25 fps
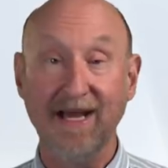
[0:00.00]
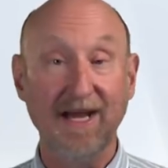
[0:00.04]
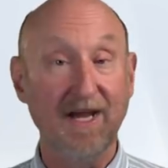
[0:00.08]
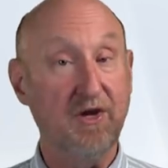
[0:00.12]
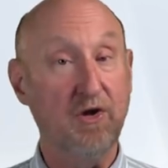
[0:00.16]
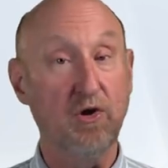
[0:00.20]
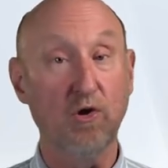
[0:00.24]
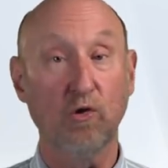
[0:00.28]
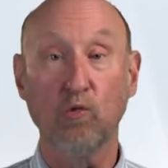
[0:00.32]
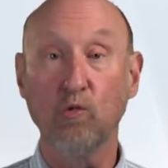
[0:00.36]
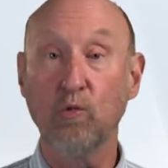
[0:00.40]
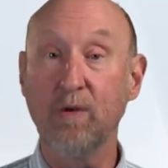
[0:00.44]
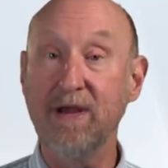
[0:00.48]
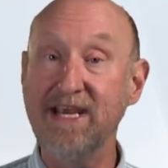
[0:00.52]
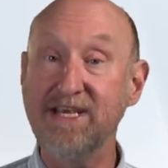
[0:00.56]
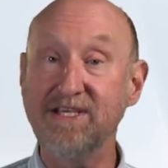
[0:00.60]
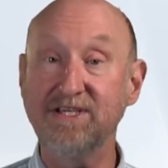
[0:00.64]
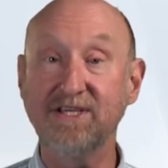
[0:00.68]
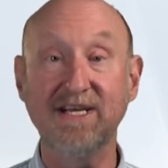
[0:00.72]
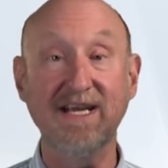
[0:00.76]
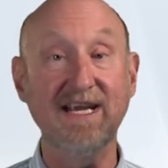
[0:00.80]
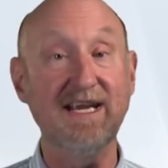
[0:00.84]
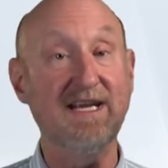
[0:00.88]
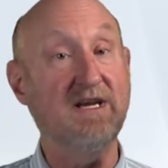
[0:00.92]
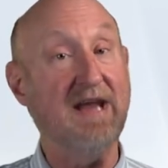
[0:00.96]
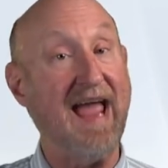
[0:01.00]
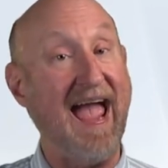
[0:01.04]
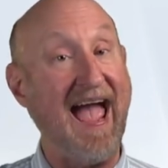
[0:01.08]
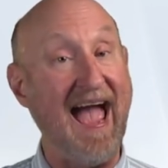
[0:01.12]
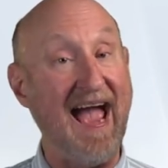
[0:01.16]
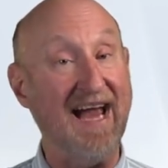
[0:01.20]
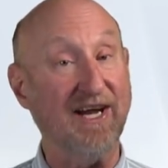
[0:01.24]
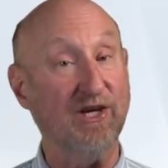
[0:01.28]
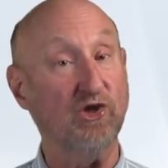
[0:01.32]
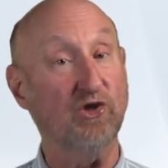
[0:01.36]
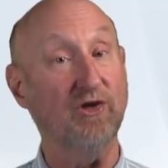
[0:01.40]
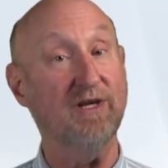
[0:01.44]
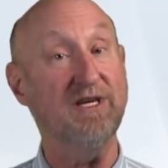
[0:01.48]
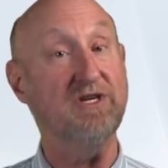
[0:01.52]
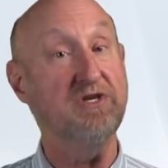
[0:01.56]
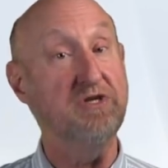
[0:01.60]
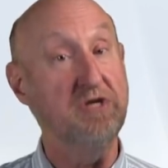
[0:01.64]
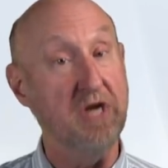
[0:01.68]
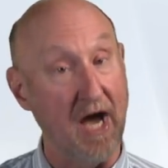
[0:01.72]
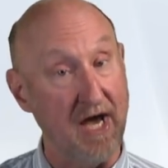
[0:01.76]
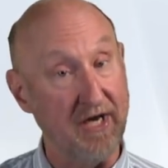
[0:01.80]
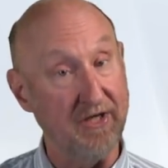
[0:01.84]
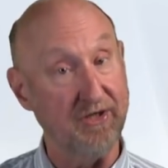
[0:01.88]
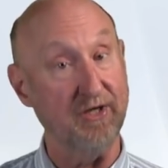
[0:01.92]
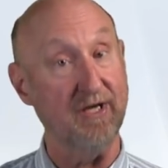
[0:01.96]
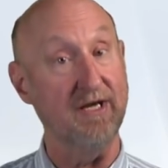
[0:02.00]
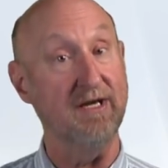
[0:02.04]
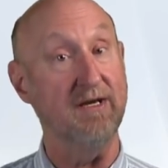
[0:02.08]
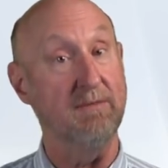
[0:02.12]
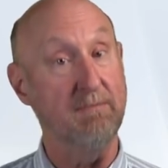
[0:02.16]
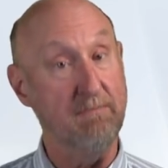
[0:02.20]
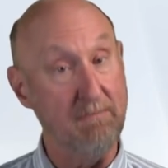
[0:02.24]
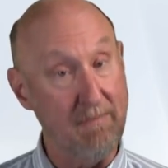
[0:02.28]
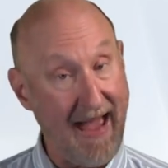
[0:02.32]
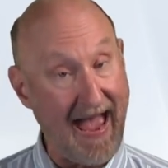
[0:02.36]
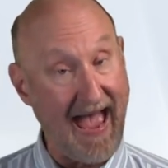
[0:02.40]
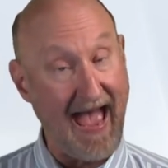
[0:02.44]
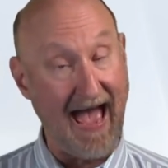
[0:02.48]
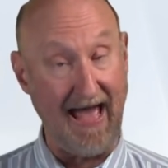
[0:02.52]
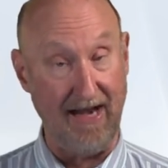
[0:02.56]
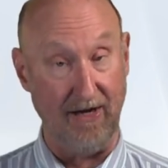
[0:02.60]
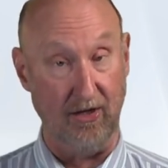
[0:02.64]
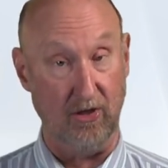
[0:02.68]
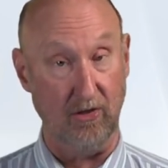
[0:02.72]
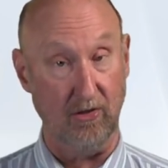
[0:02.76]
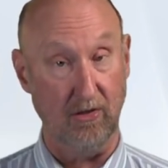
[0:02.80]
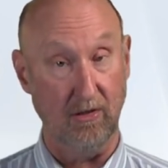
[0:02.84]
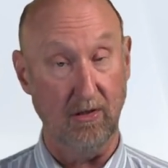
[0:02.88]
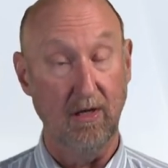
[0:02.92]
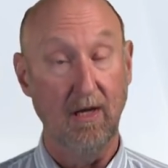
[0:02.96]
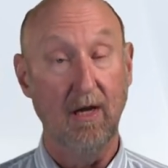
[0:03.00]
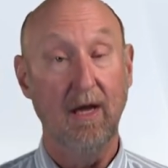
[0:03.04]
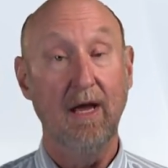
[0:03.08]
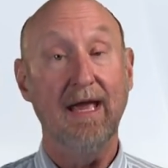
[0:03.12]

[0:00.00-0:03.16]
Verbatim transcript: Your reasoning actually doesn't matter,